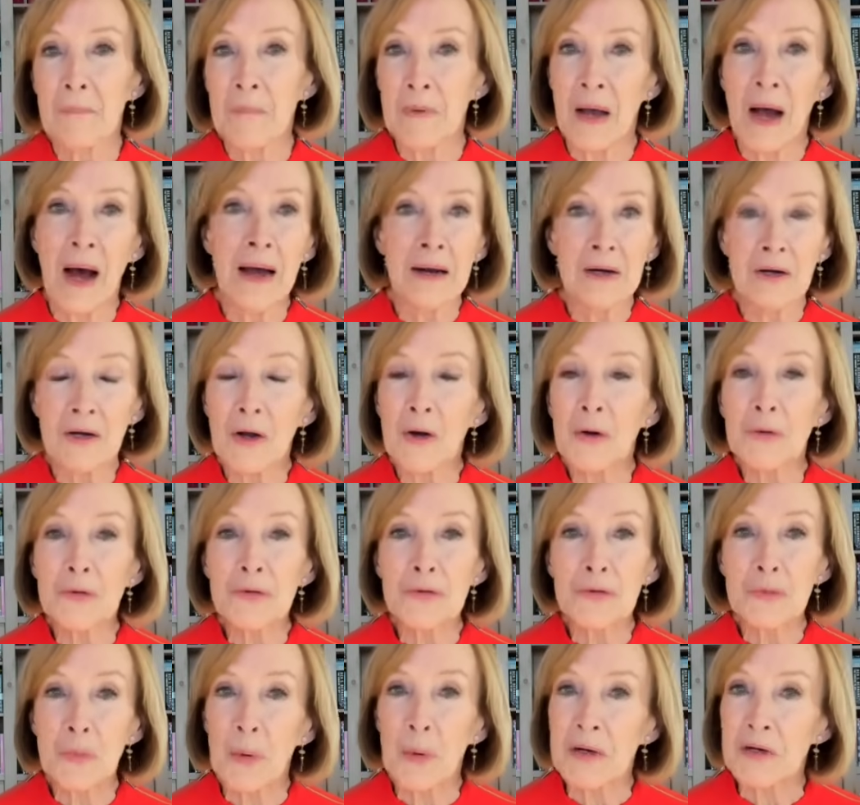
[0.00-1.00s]
God
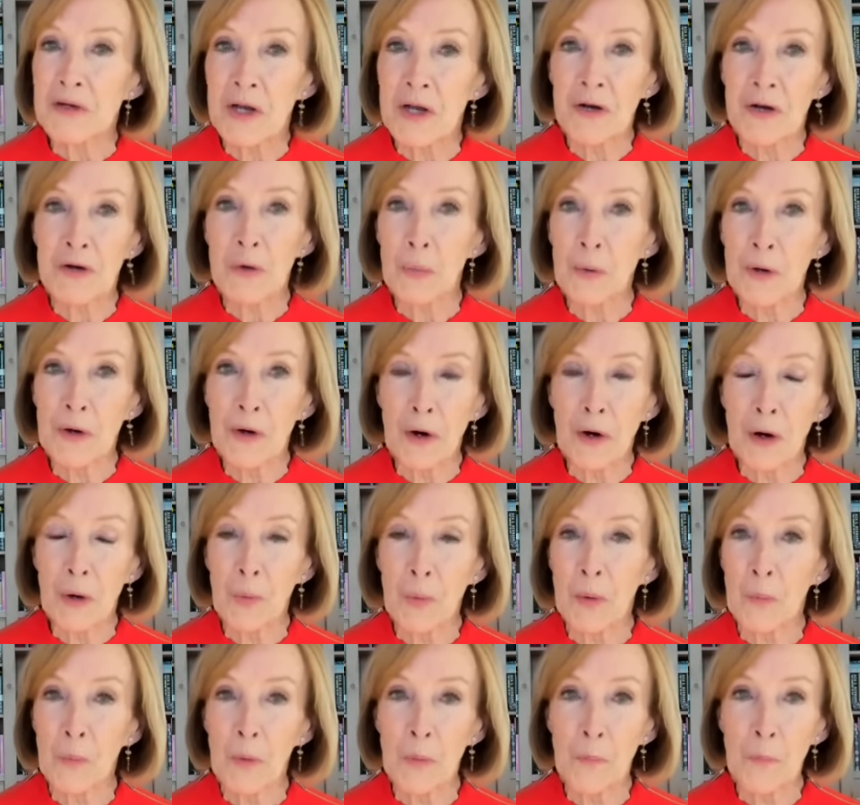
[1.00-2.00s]
knows what gender we are
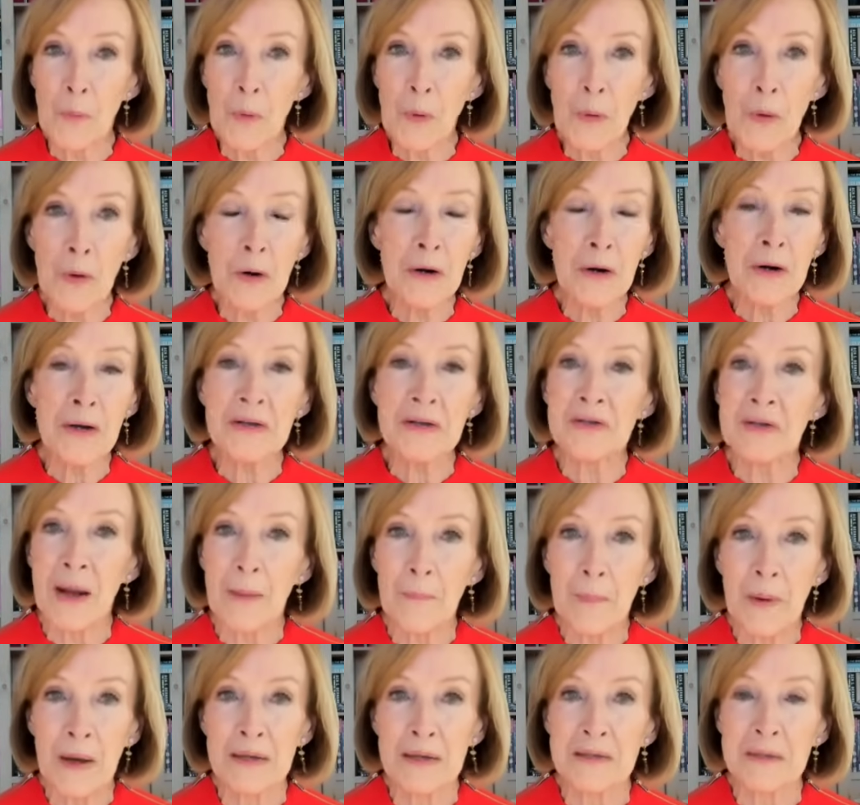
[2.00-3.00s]
when we're born. It's
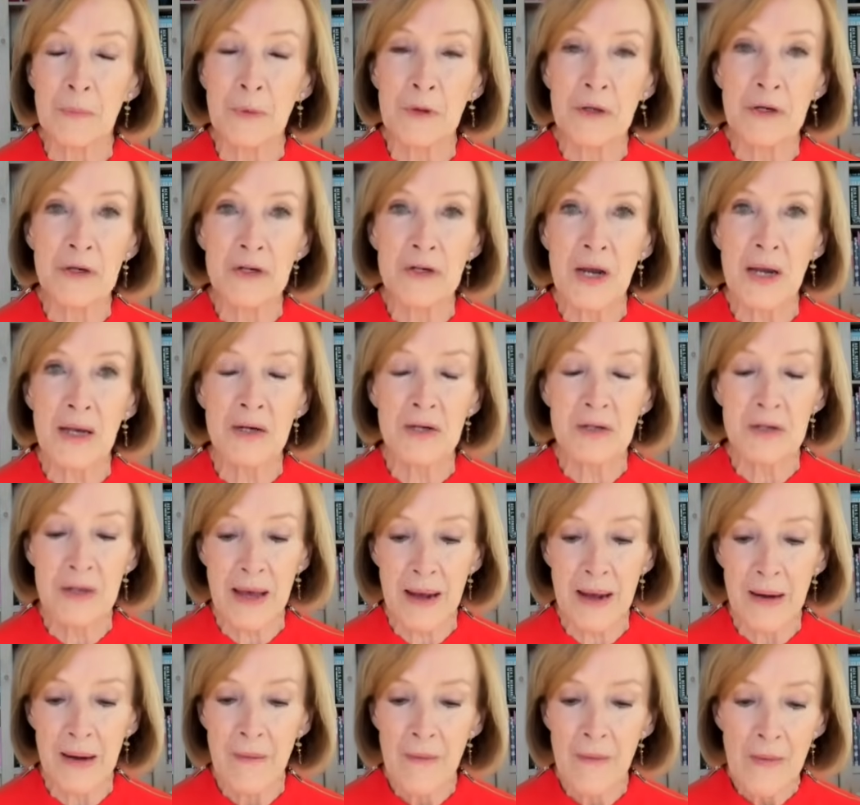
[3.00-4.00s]
not possible to change
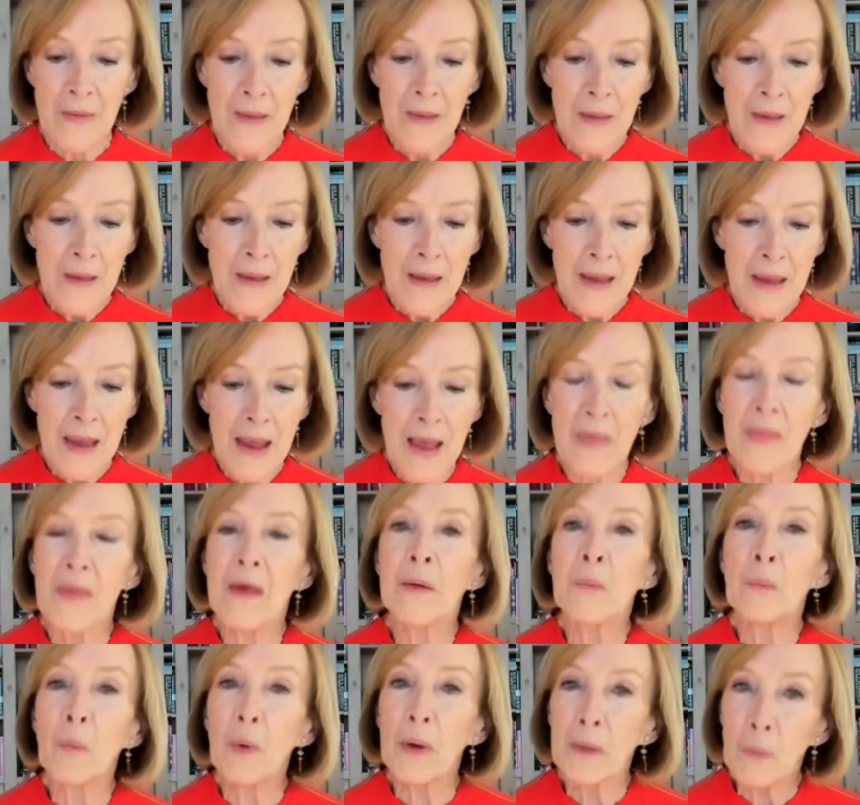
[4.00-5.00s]
that. And
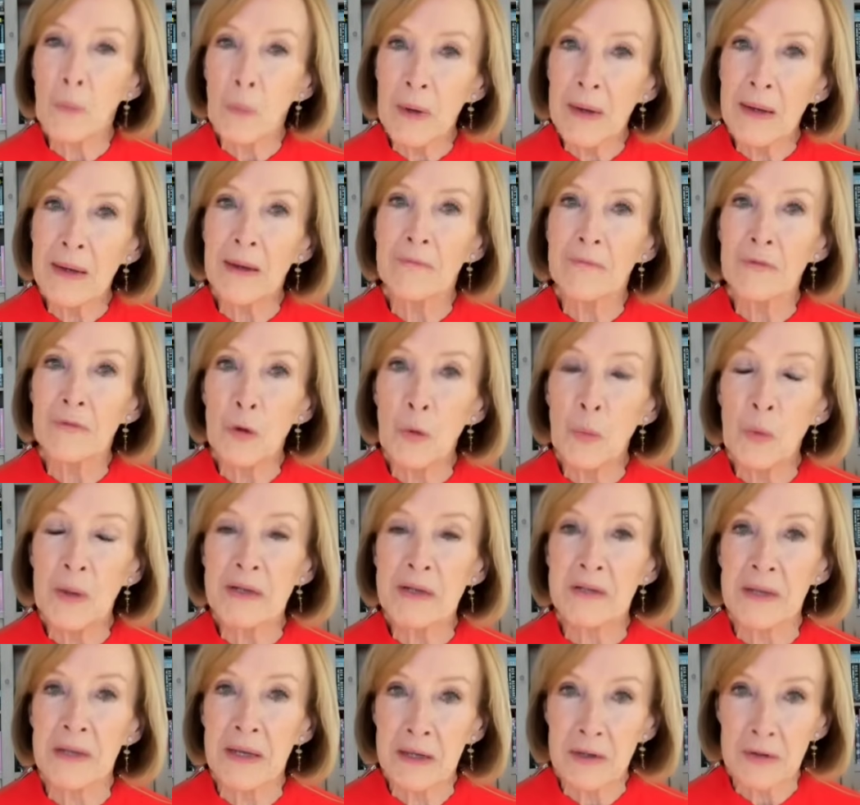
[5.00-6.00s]
then when we, a few
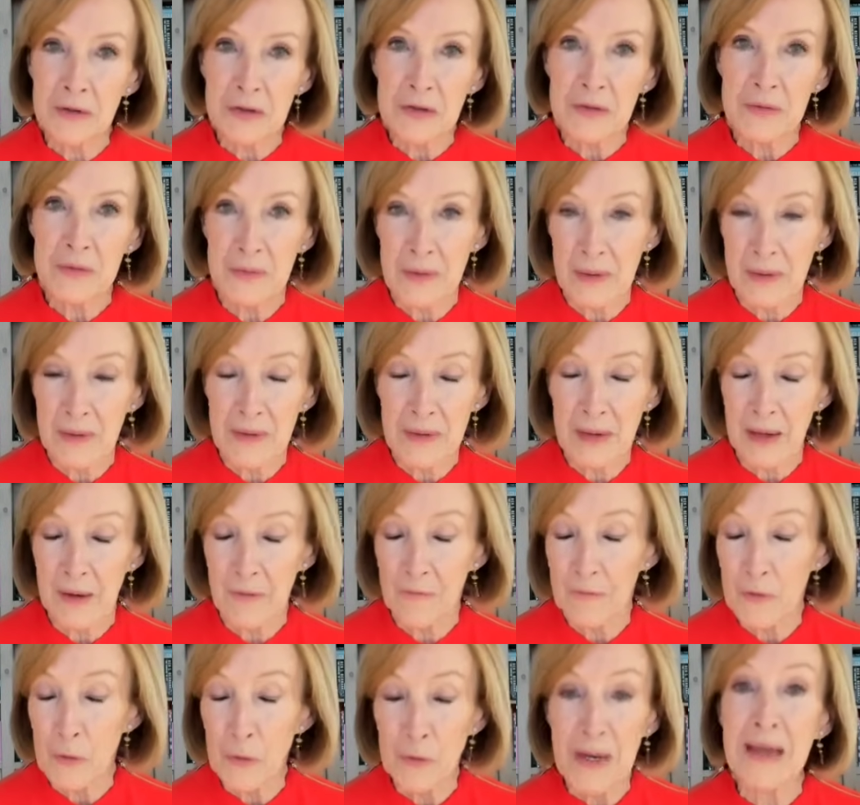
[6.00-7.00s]
weeks later, not
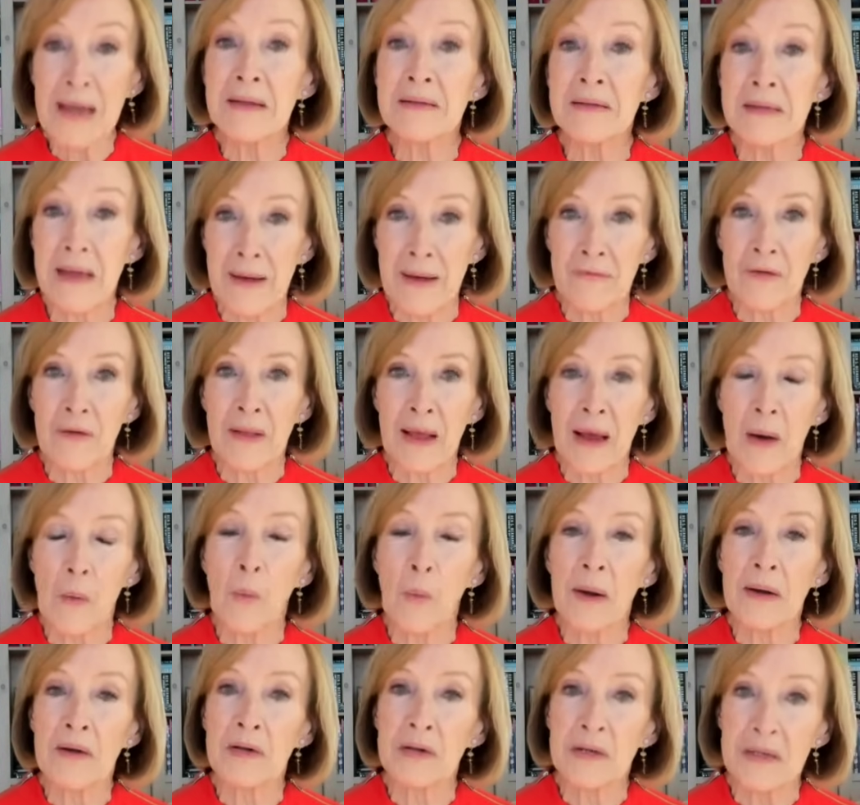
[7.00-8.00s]
a few days after that,
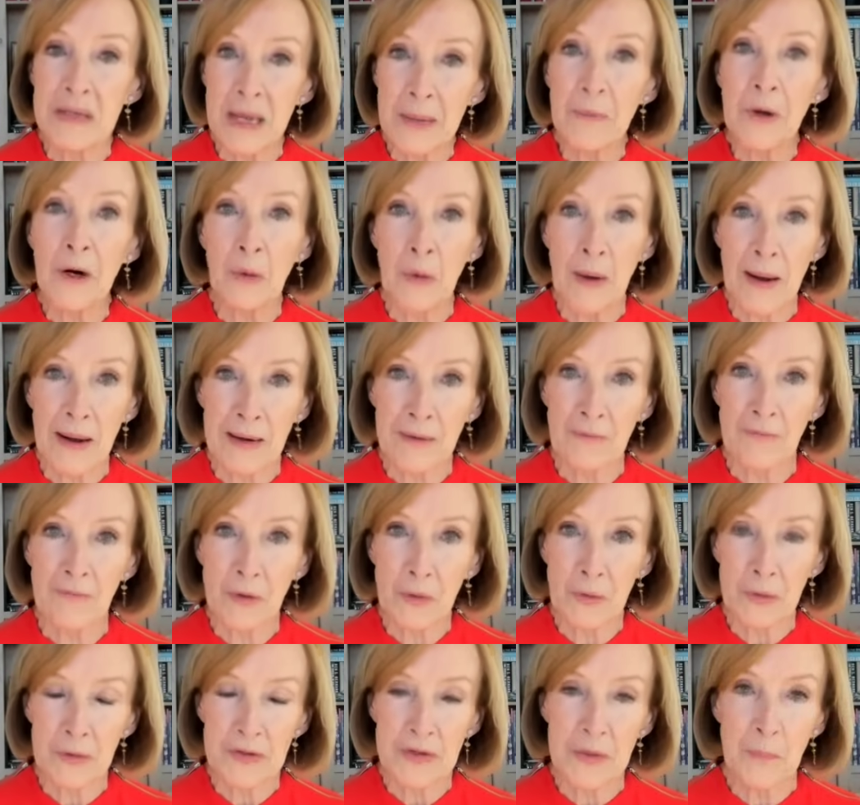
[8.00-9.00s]
went to Democratic
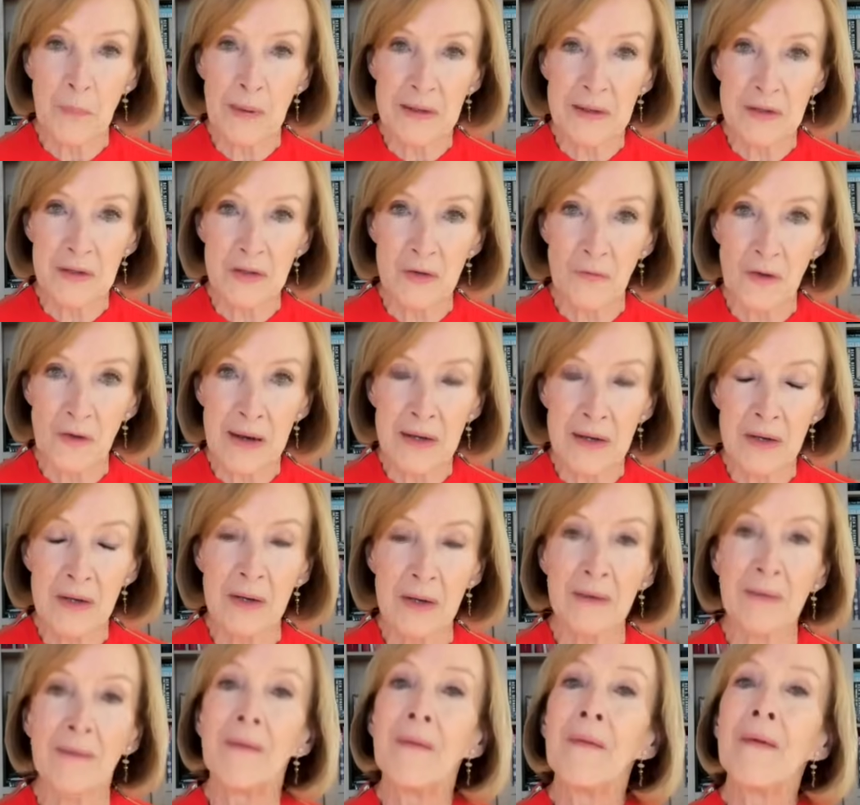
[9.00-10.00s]
voters in
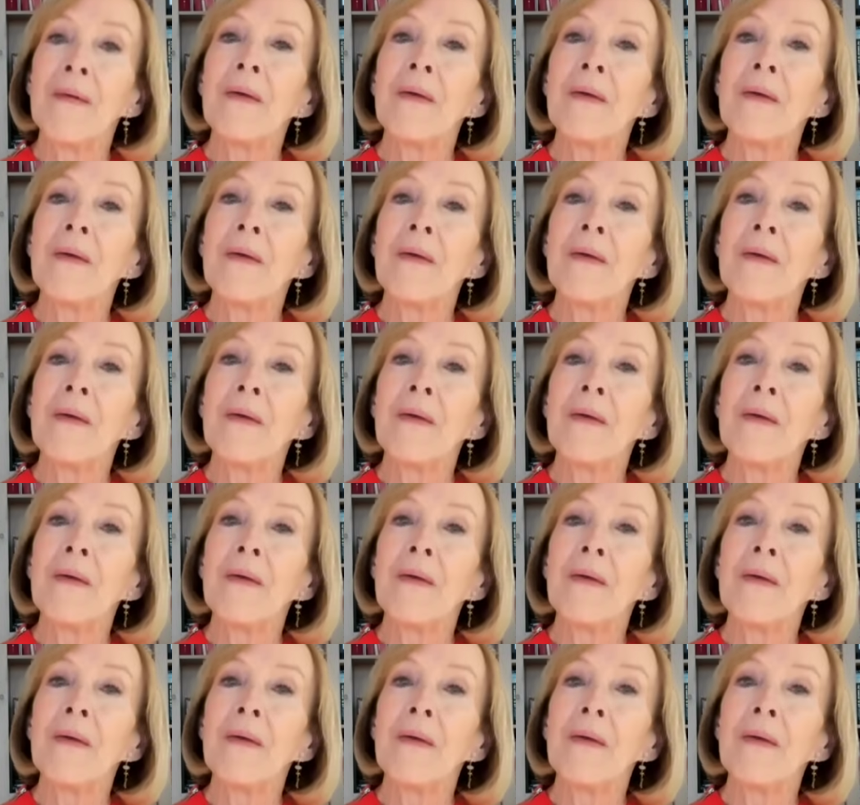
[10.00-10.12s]
Pennsylvania